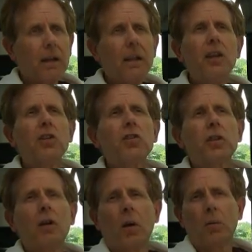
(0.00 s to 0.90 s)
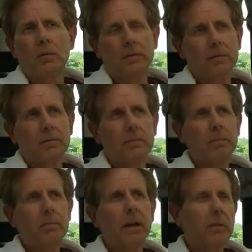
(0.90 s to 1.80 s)
Years ago,
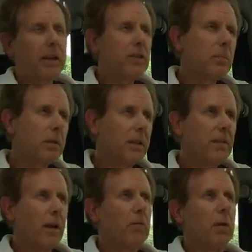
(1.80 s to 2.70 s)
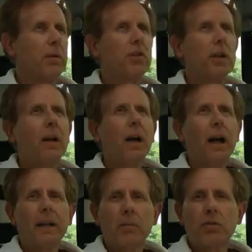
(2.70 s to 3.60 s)
back when I used to believe that rubbish,
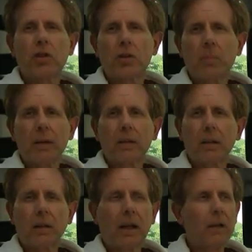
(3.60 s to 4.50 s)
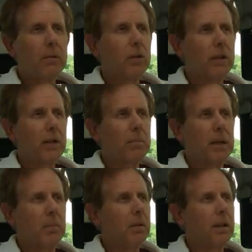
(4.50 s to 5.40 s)
I was judgmental. I would look at
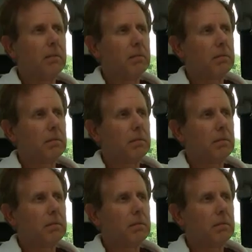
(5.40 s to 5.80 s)
people and